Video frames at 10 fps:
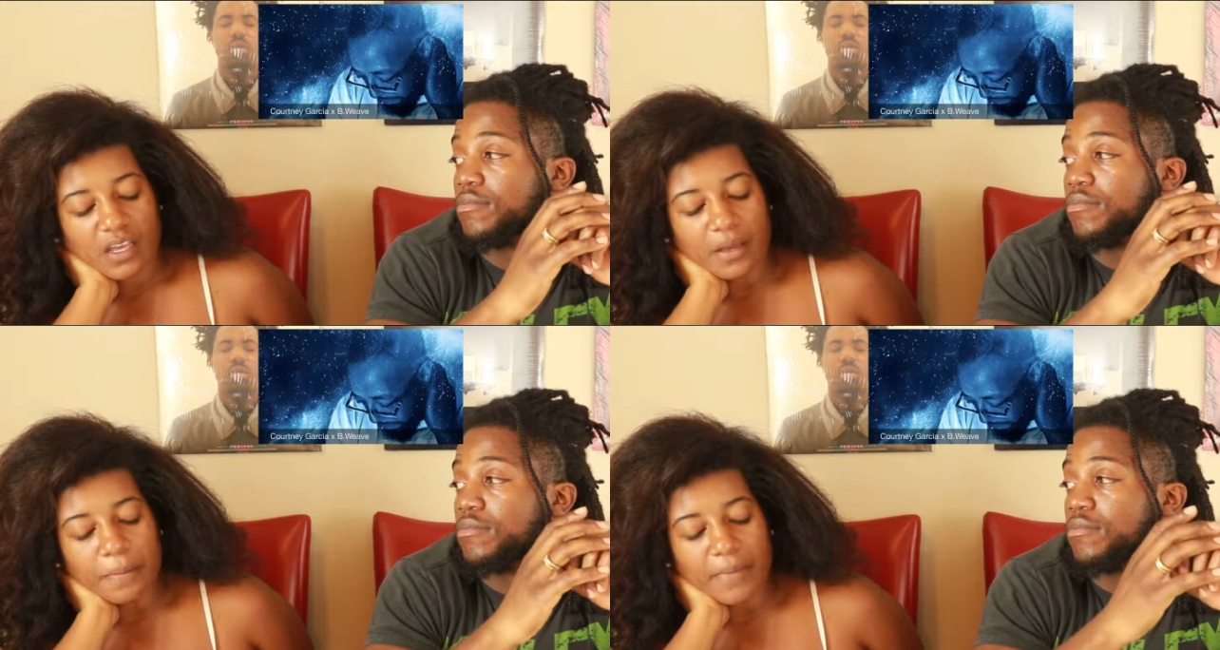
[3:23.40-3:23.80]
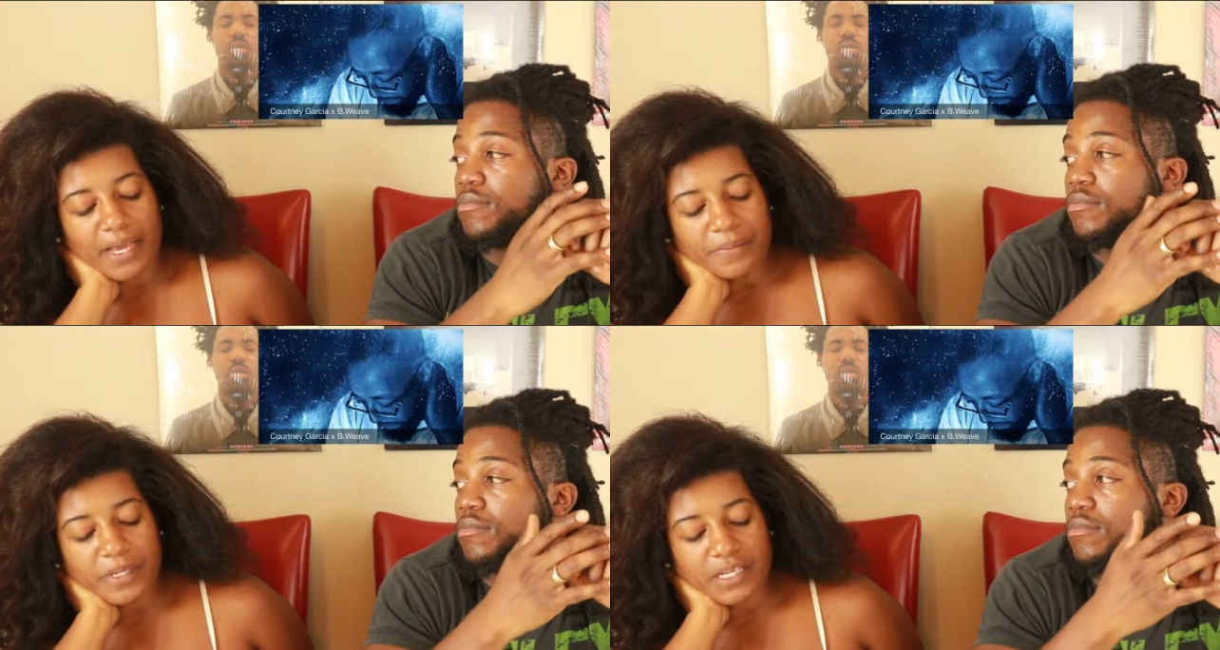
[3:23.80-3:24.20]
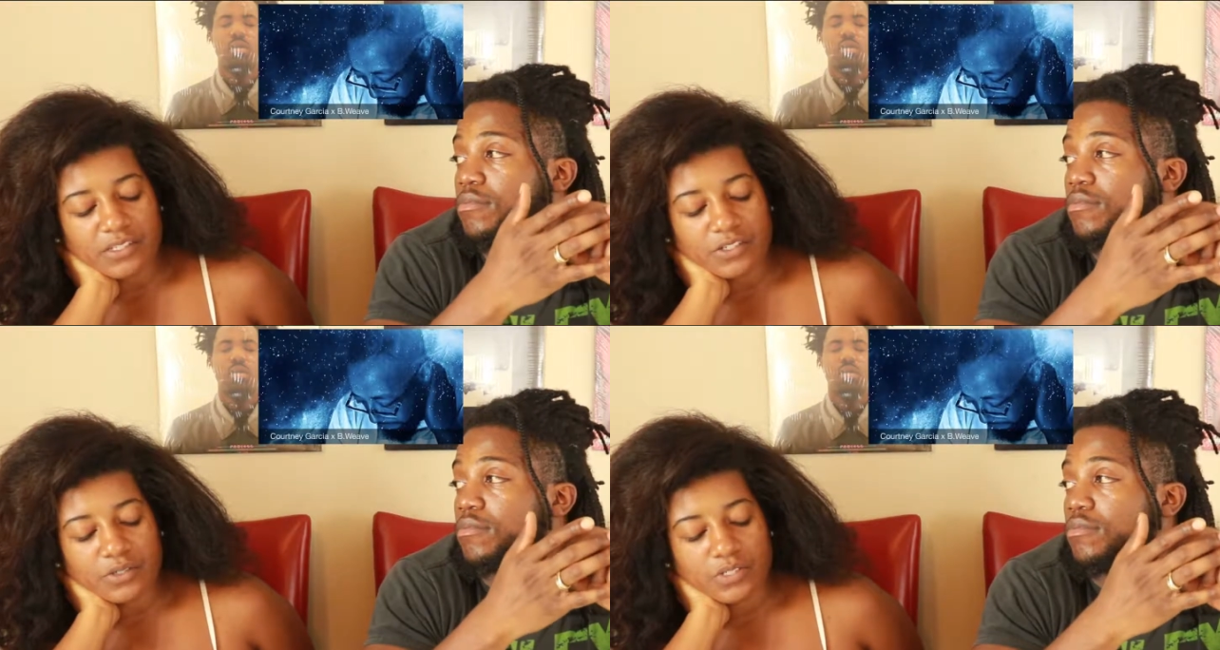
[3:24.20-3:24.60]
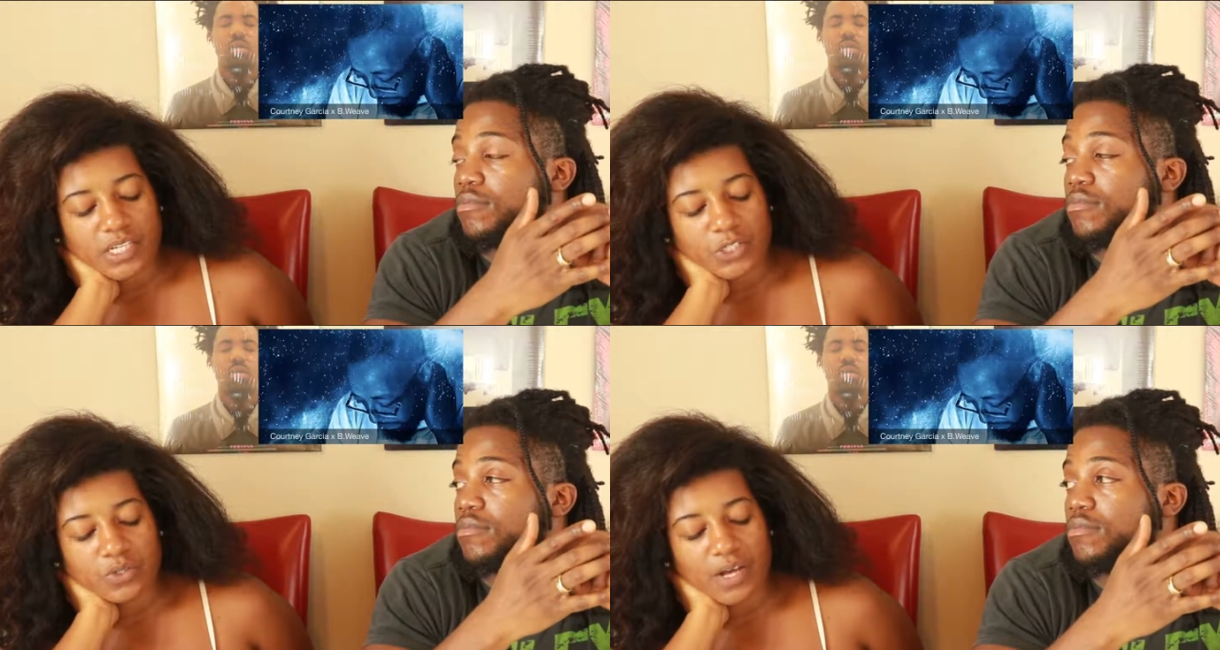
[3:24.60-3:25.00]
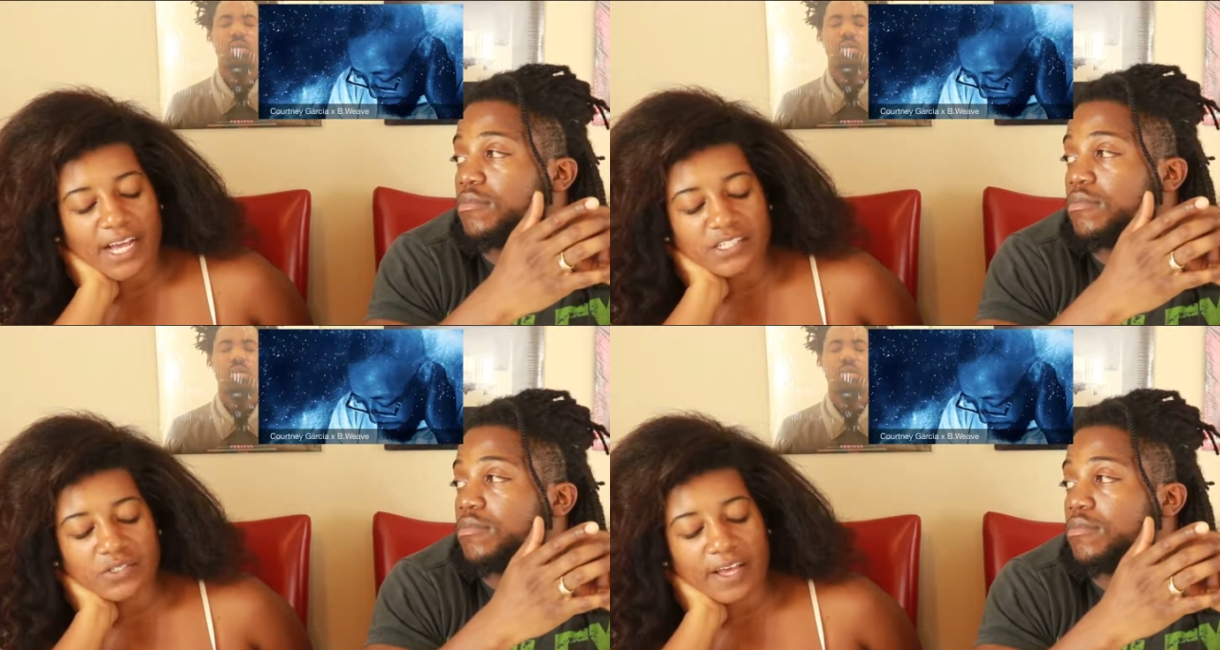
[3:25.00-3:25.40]
Speaker 1: It might be because it's too sexual.
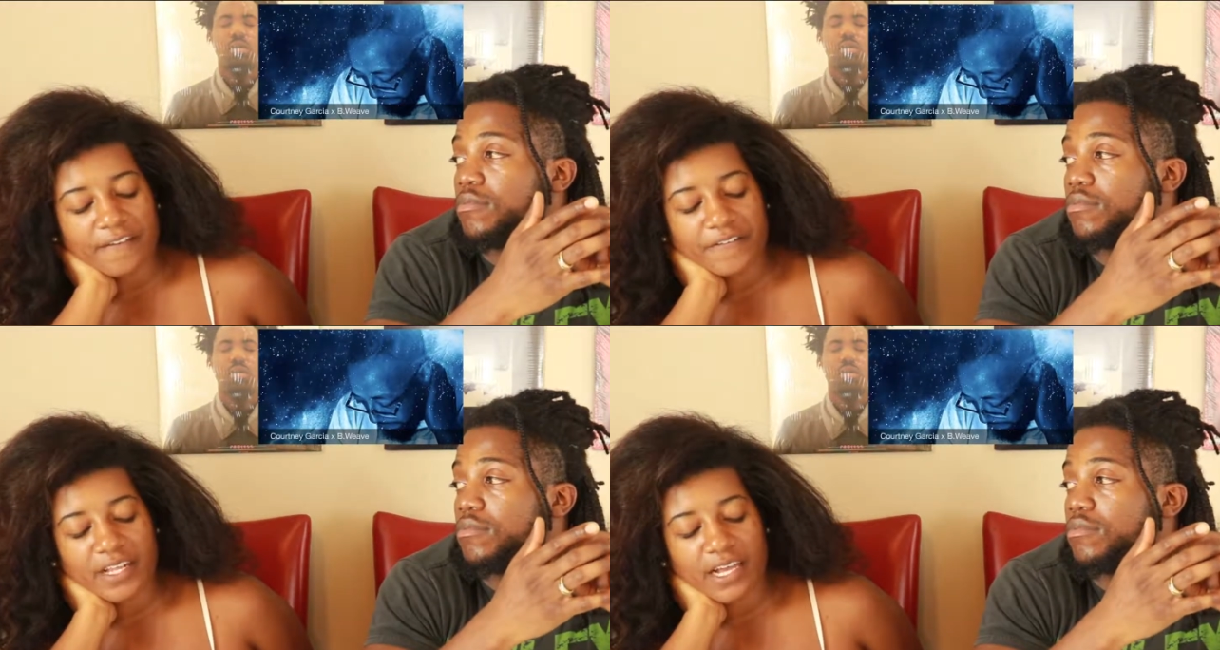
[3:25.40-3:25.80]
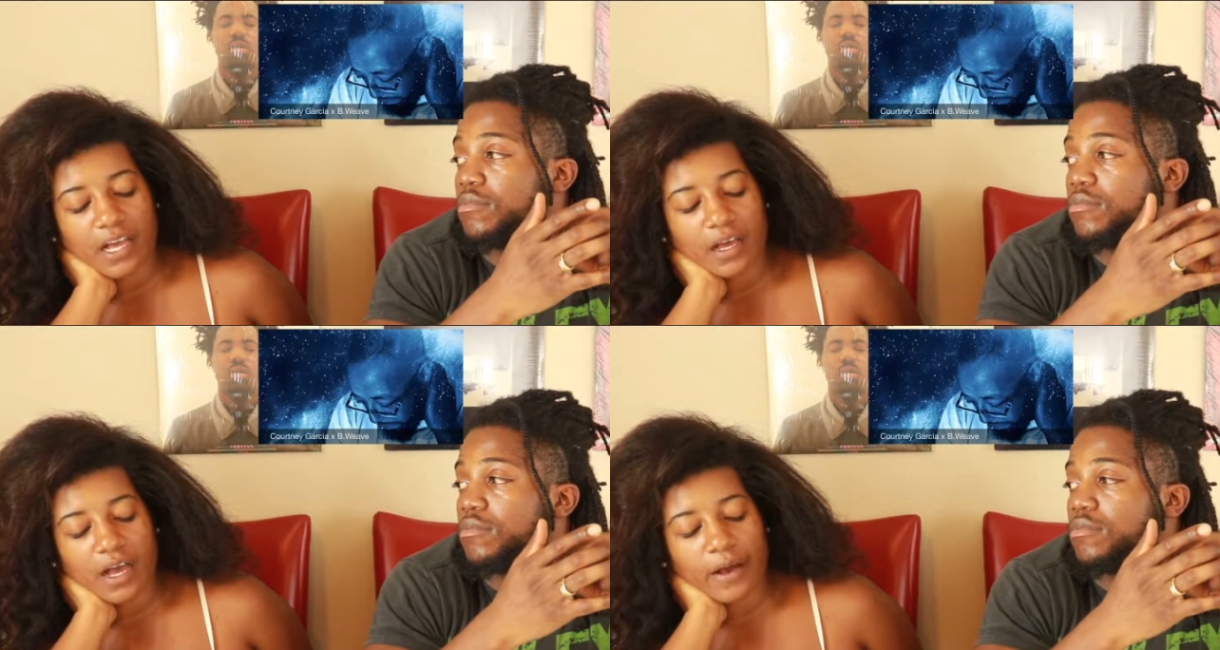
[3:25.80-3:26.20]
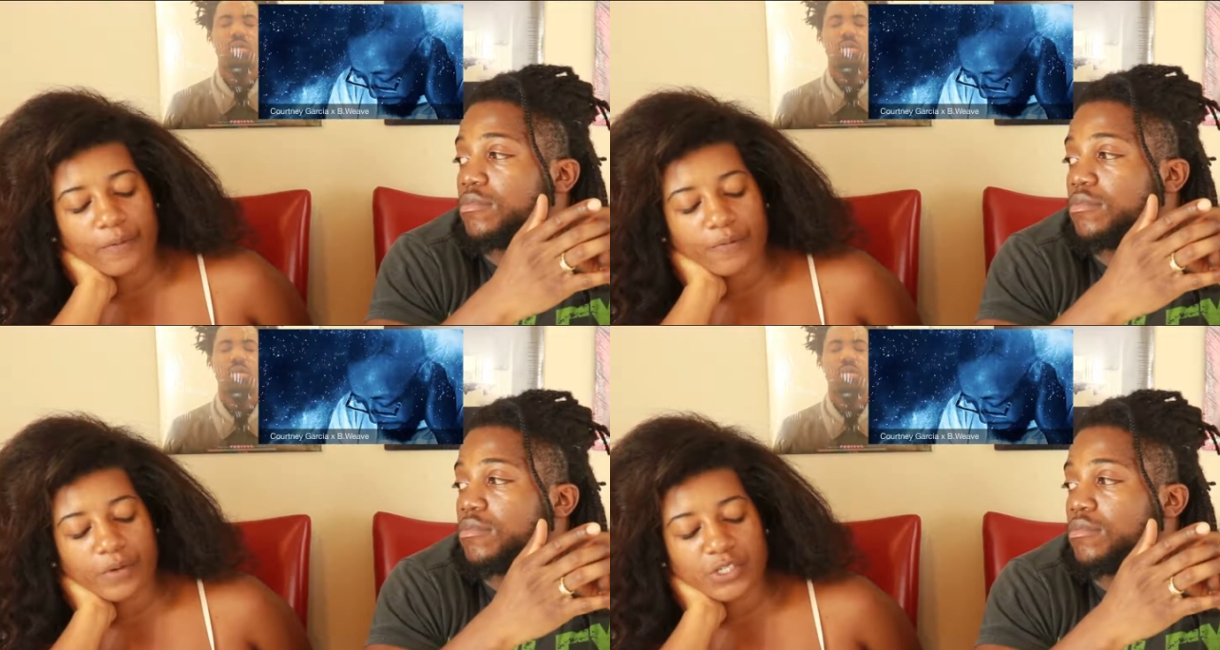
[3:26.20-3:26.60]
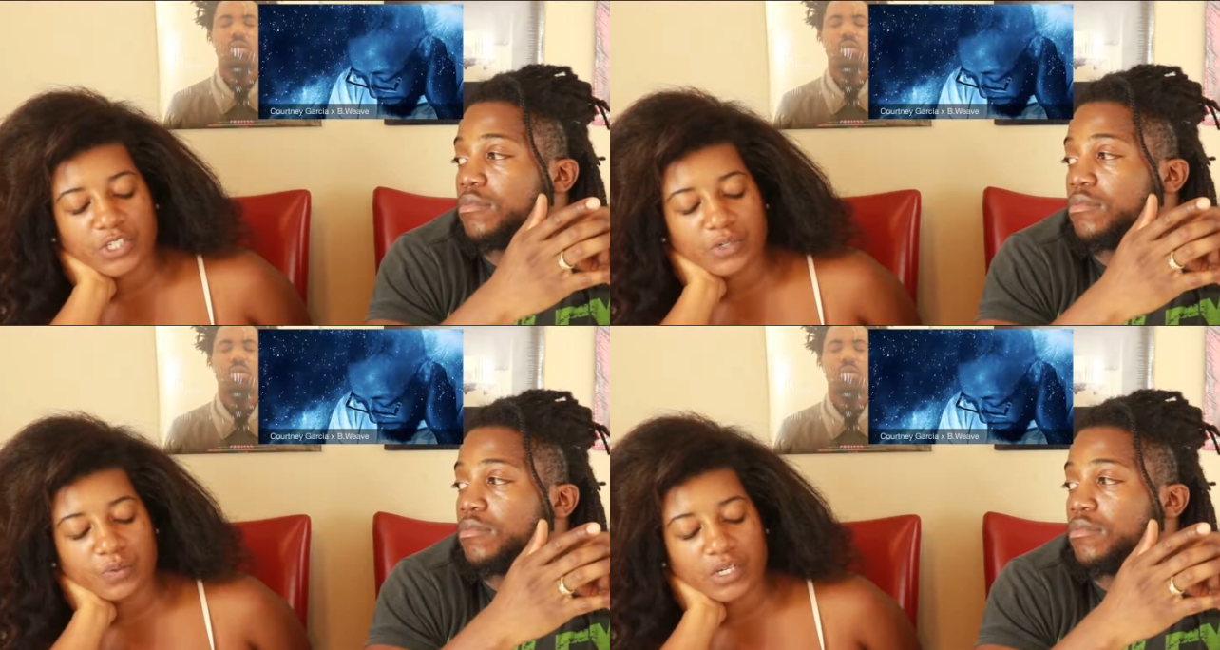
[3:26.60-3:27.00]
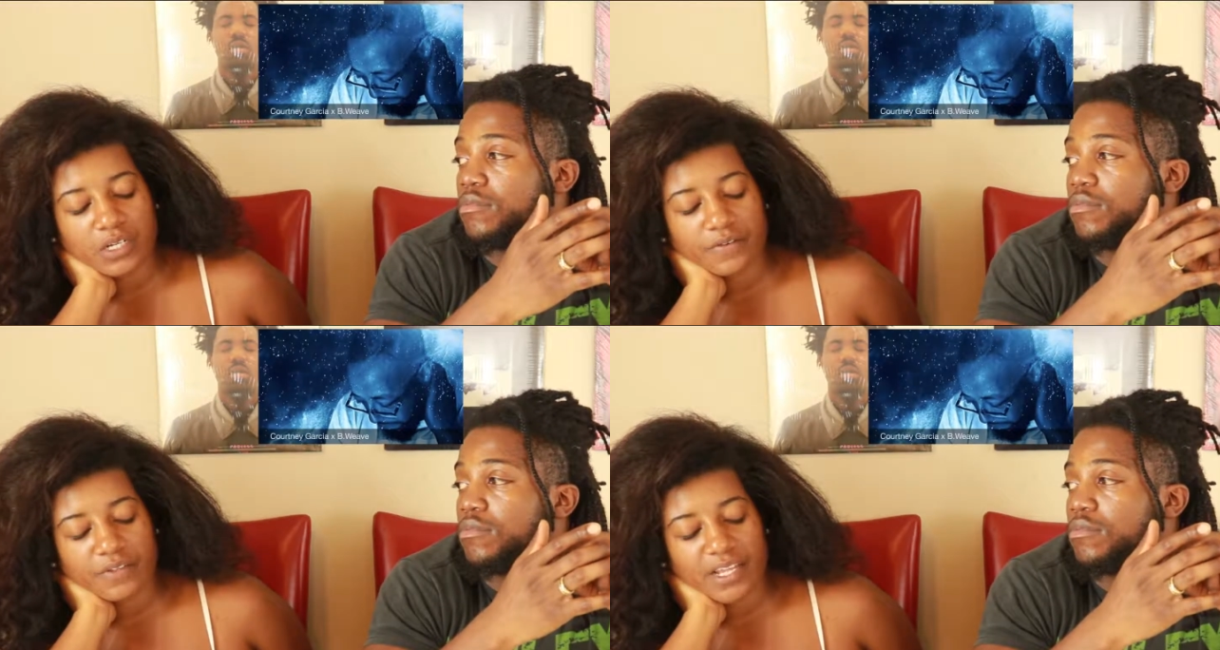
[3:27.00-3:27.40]
I feel like I wish he would
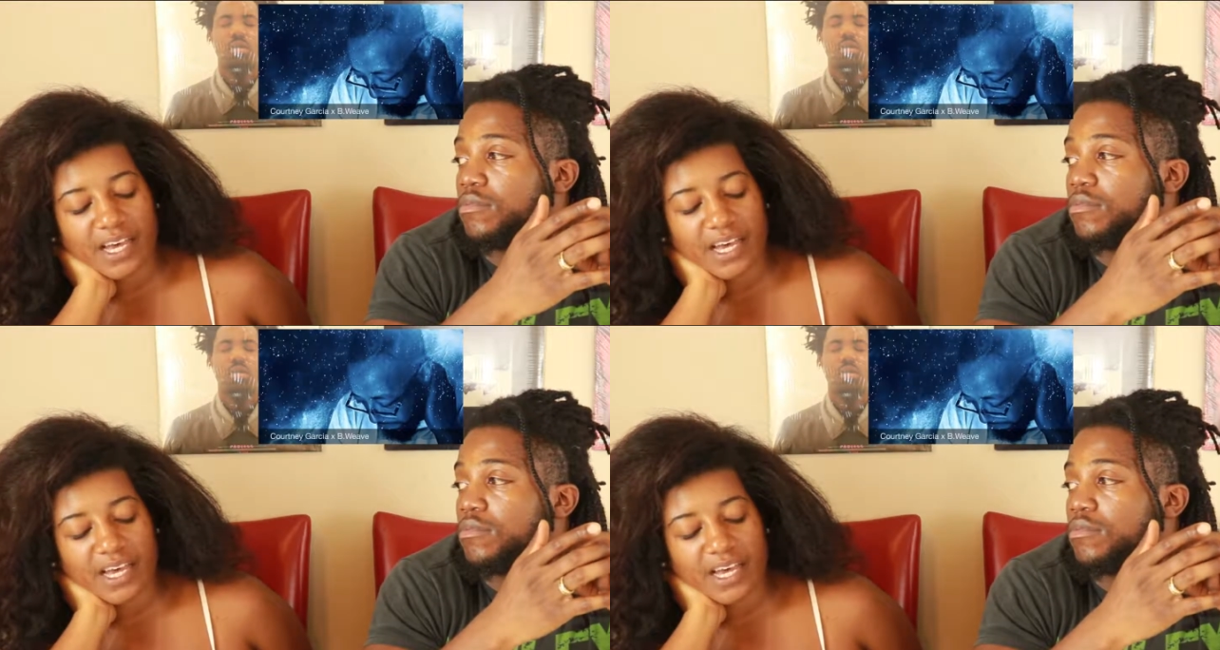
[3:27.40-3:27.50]
have